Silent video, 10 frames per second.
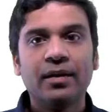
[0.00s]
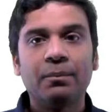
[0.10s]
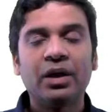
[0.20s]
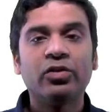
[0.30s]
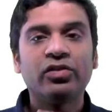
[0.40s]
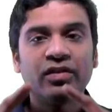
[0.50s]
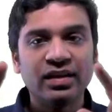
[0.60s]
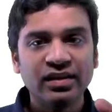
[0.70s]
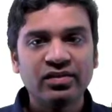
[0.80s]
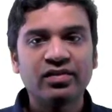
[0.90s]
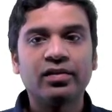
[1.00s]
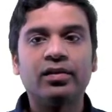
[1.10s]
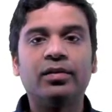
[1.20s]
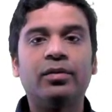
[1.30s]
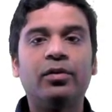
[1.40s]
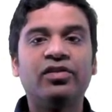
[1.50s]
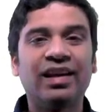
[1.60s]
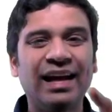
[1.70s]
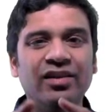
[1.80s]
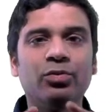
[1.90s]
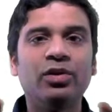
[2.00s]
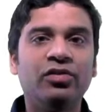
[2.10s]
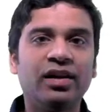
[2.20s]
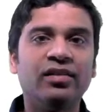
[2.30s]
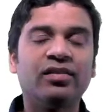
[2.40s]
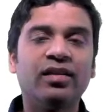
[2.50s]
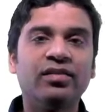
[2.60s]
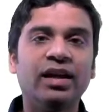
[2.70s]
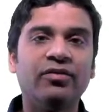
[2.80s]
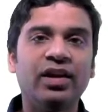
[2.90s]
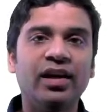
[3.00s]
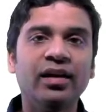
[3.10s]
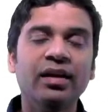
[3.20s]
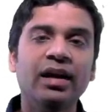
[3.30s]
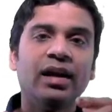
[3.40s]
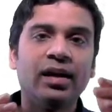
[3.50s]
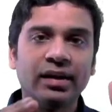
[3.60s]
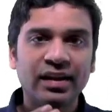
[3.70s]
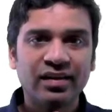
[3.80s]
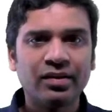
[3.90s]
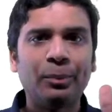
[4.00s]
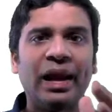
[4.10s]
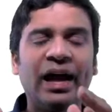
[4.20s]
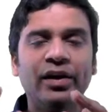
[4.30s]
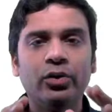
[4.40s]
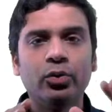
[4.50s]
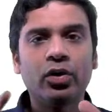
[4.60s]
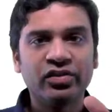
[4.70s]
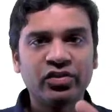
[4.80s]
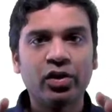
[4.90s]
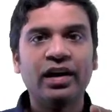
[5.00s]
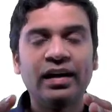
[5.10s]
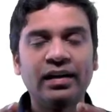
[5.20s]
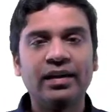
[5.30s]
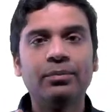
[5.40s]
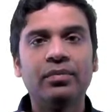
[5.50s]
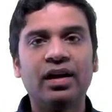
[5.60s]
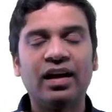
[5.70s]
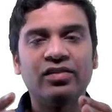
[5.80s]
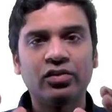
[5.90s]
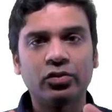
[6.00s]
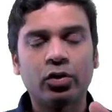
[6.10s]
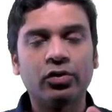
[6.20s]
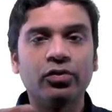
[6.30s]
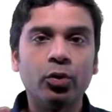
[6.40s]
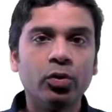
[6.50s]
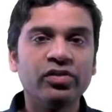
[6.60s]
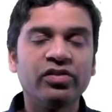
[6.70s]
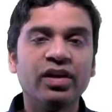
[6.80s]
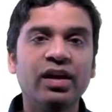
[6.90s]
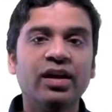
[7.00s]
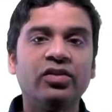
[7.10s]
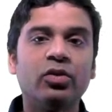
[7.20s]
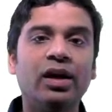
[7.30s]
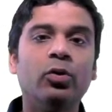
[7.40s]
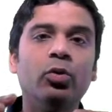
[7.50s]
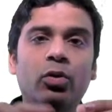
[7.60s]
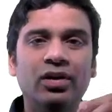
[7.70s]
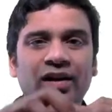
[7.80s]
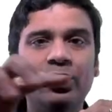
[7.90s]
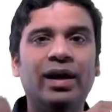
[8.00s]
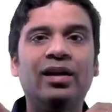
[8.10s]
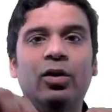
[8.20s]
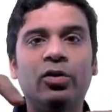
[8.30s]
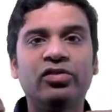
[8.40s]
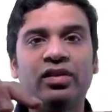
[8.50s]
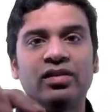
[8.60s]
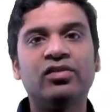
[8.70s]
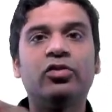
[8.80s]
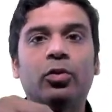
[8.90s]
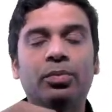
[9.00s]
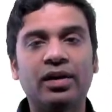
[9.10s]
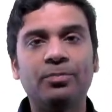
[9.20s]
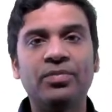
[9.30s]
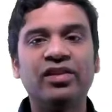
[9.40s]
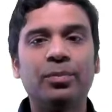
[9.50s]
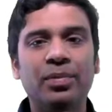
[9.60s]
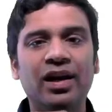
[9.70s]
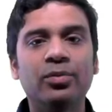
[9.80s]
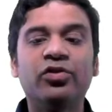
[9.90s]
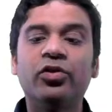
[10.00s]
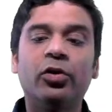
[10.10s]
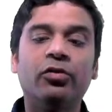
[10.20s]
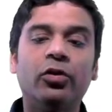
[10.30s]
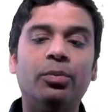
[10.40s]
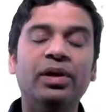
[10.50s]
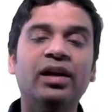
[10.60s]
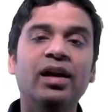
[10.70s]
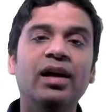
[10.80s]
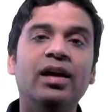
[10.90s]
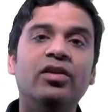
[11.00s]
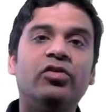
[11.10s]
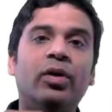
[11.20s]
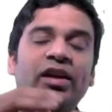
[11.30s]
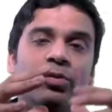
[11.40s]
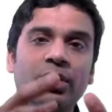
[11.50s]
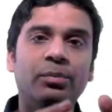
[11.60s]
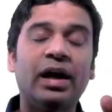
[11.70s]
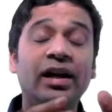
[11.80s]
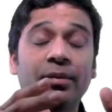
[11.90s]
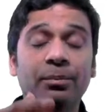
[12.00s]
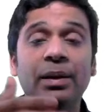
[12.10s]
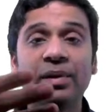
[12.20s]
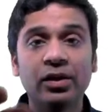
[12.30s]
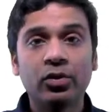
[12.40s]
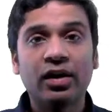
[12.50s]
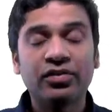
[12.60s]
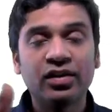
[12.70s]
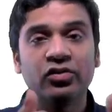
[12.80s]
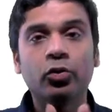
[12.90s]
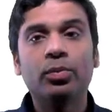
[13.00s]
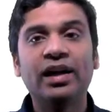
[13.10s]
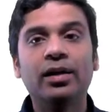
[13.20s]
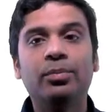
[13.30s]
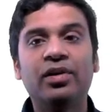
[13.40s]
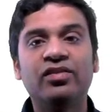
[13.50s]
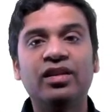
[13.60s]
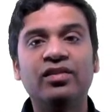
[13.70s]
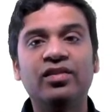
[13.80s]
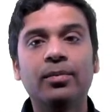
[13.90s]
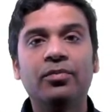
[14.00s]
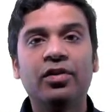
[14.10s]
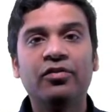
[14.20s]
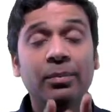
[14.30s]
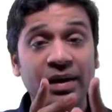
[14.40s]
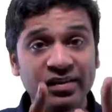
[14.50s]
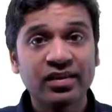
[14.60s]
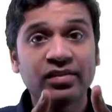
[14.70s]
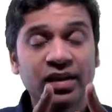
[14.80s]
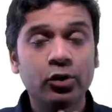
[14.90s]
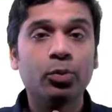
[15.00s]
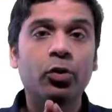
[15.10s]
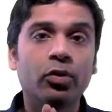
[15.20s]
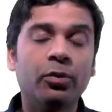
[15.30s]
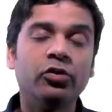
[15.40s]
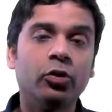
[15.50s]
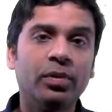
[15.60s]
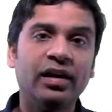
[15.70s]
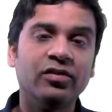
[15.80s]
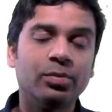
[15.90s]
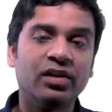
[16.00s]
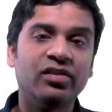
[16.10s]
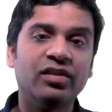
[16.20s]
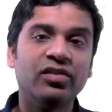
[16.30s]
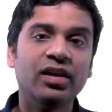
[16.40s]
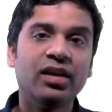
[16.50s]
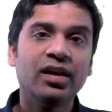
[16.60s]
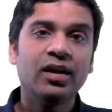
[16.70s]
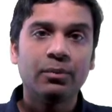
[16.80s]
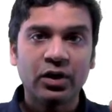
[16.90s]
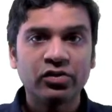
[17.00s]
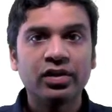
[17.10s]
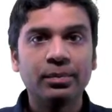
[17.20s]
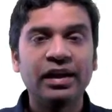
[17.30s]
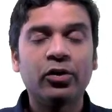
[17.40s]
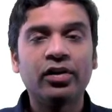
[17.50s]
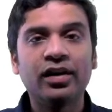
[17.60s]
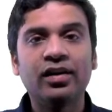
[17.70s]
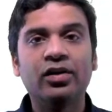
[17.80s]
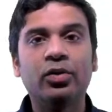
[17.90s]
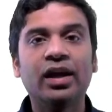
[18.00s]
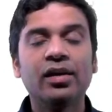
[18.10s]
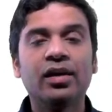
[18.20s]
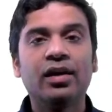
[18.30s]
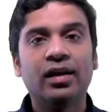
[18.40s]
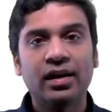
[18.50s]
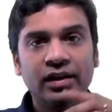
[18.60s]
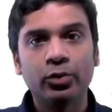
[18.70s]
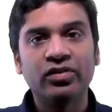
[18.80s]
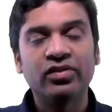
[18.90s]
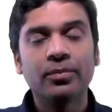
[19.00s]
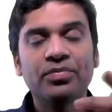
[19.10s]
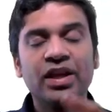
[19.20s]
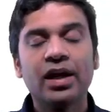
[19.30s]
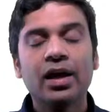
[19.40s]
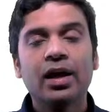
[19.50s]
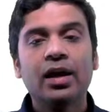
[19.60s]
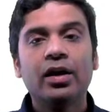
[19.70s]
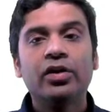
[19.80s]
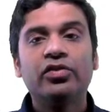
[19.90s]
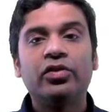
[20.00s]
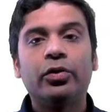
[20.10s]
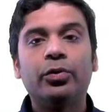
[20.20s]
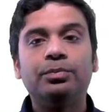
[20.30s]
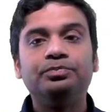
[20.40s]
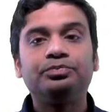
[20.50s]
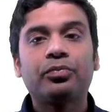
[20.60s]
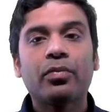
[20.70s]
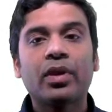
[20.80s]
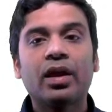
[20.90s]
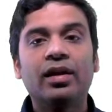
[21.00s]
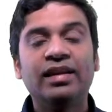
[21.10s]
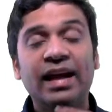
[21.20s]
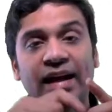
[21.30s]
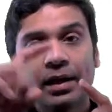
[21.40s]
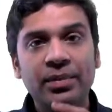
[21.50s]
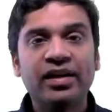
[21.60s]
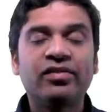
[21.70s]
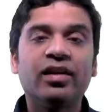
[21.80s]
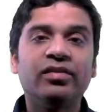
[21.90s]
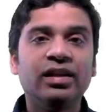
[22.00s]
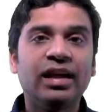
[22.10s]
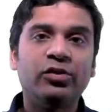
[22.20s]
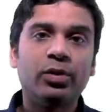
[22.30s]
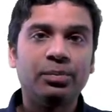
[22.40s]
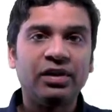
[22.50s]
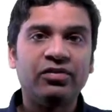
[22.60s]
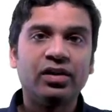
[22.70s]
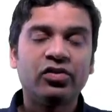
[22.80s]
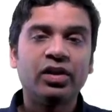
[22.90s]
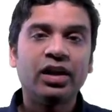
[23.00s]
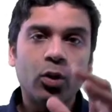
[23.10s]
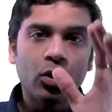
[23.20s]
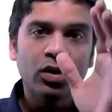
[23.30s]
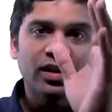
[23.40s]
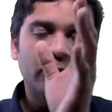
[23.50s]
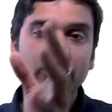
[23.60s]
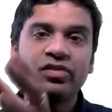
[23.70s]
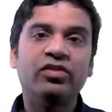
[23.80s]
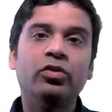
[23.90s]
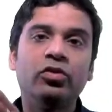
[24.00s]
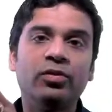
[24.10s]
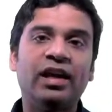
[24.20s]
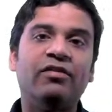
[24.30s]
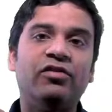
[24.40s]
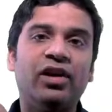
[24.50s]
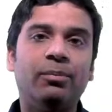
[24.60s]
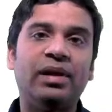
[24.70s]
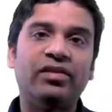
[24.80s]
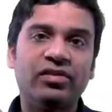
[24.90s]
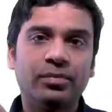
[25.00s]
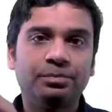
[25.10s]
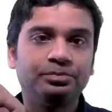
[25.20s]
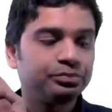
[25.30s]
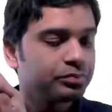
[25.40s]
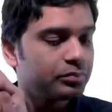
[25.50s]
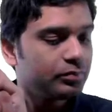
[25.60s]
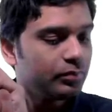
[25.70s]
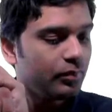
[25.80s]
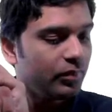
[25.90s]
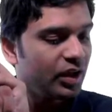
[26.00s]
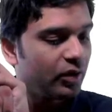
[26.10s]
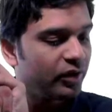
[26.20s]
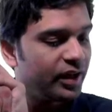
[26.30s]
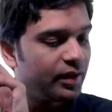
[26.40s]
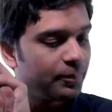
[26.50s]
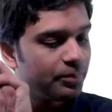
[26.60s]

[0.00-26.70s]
Because these slides which we are discussing every day, there is a plan to consolidate them as a sort of notes. So I don't want it to get lost in this topic. This is a prelims sort of topic. So H1, and maybe, after the Joe Biden presidency, we'll be discussing tomorrow about Joe Biden's presidency because he'll be inaugurated today in USA. So there I'll be discussing the H1B1 so that all the US issues will have at one place. All right.